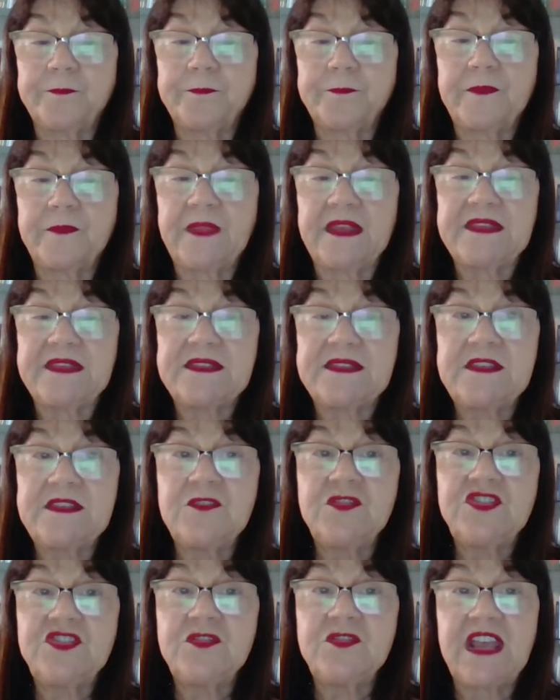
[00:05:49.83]
Still
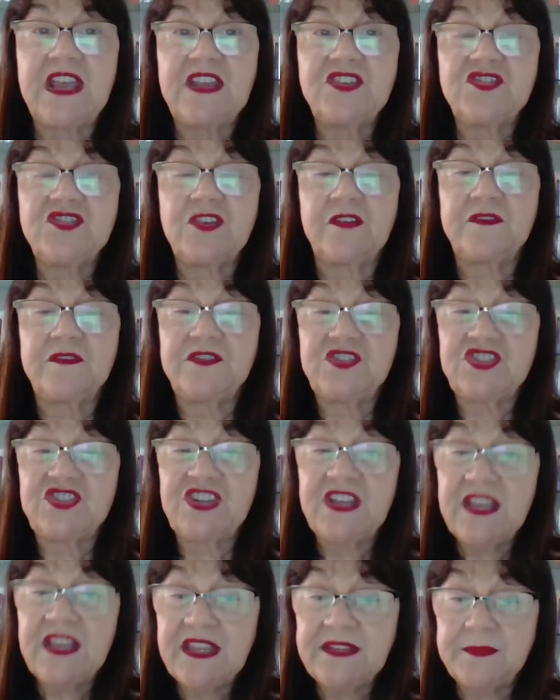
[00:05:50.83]
change of
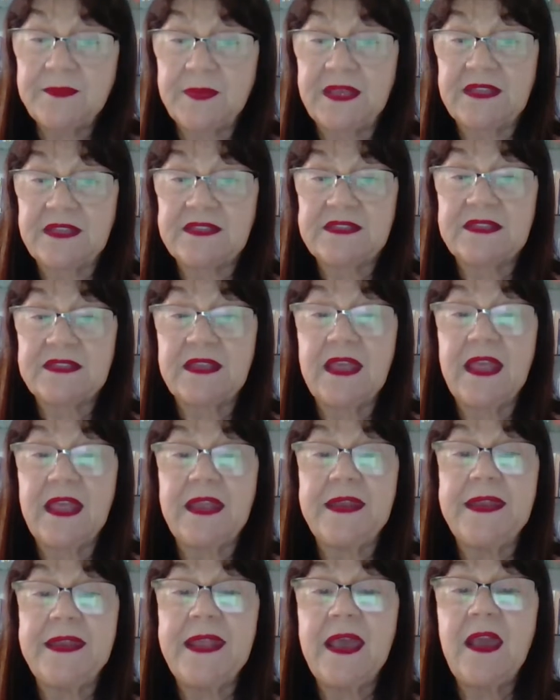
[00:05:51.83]
judgment.
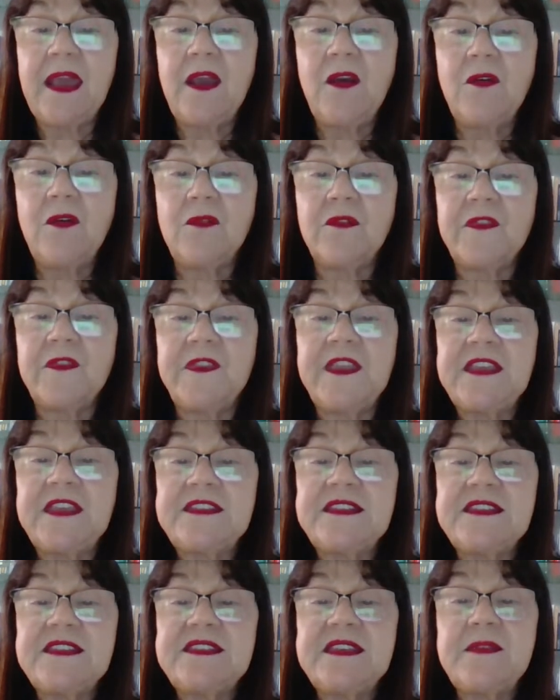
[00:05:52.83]
Now, this
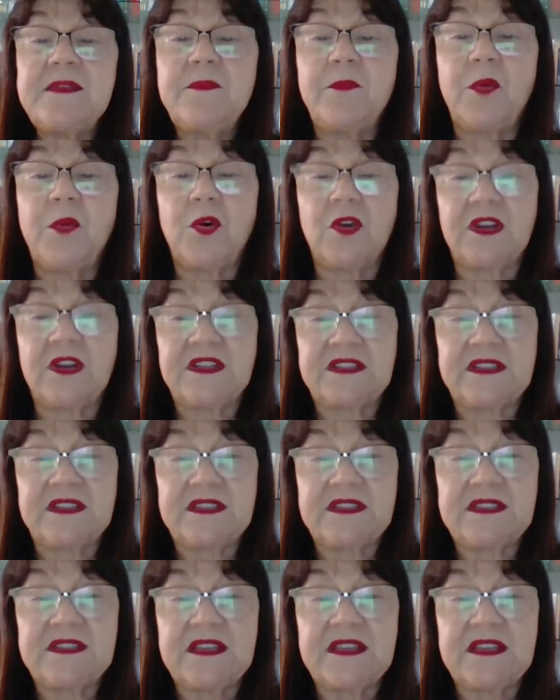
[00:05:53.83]
is important.